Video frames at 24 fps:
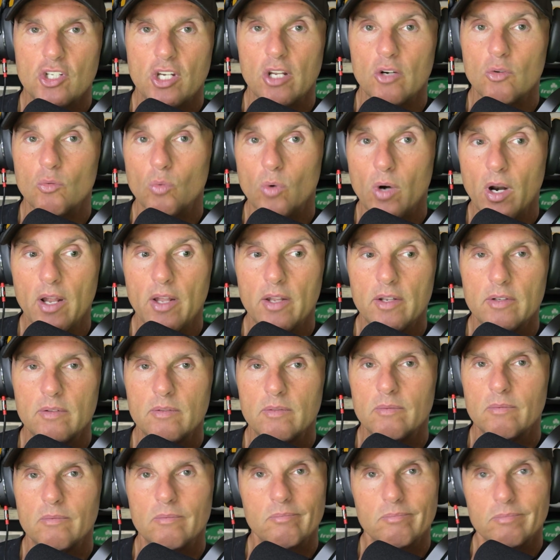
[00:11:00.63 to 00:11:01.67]
can run
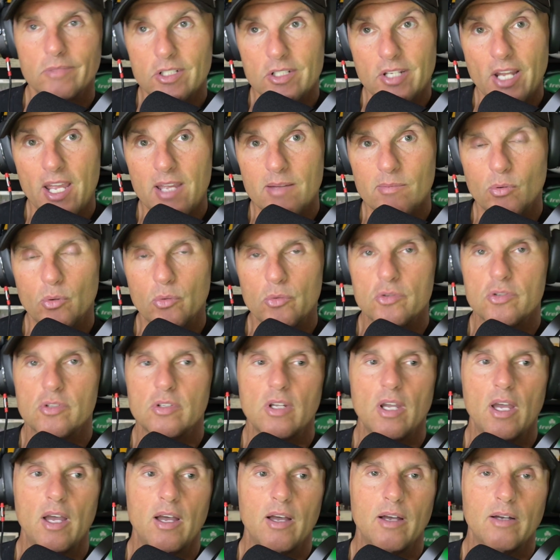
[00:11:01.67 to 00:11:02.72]
the tables,
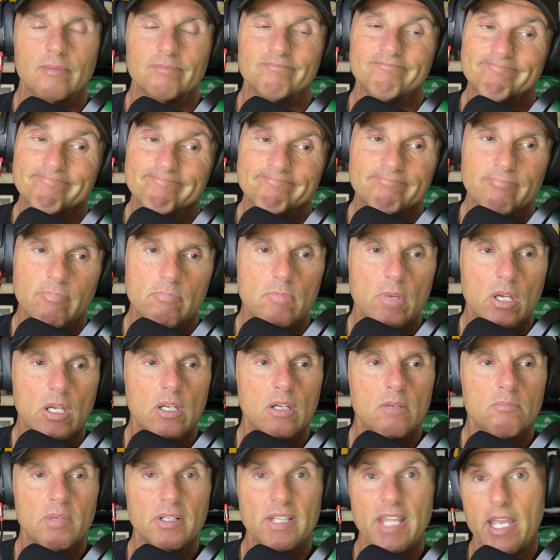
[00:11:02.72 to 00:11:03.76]

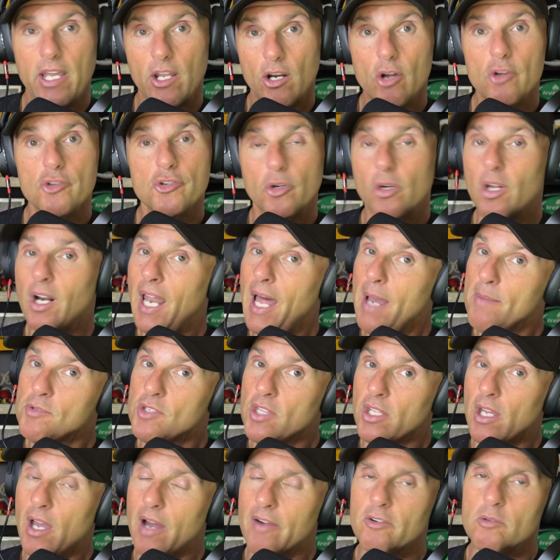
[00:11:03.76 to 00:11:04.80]
but they can also collapse the
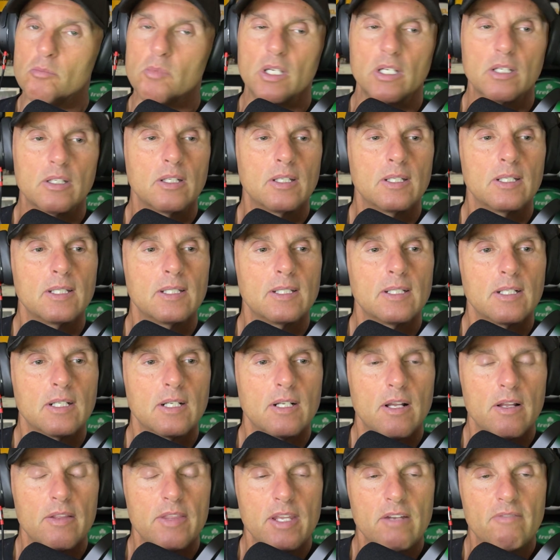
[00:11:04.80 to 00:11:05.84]
government.
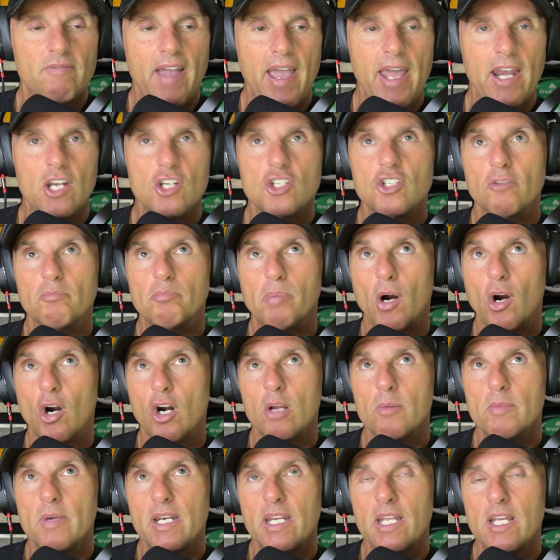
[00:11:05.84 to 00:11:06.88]
The advantage of
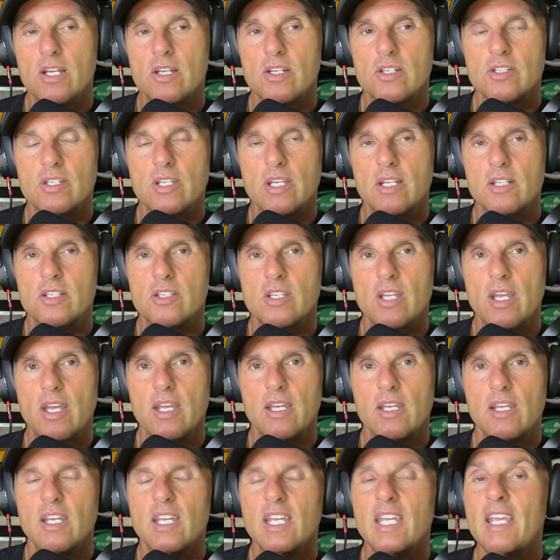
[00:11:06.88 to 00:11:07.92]
Parliament is it's
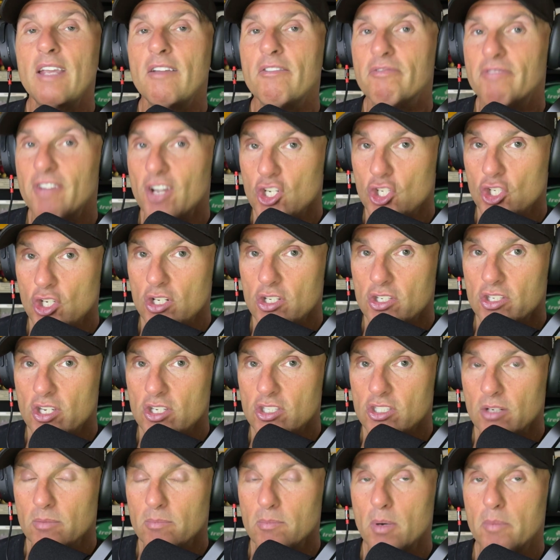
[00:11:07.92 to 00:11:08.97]
a efficient
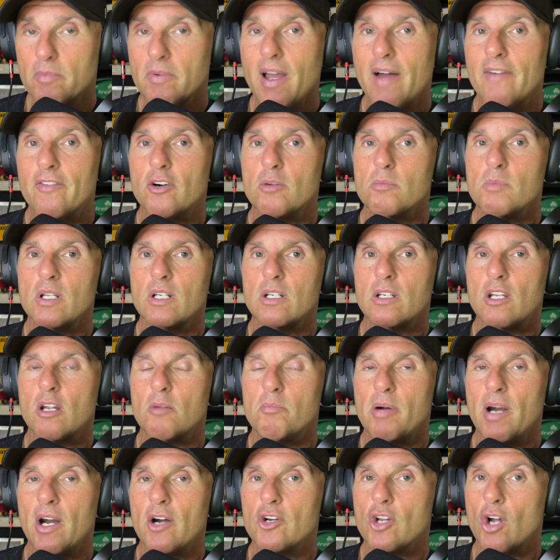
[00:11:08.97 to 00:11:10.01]
system of government
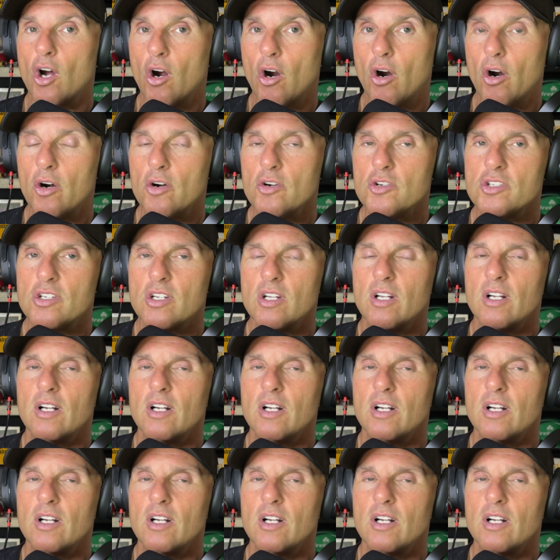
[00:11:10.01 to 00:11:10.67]
compared to ours,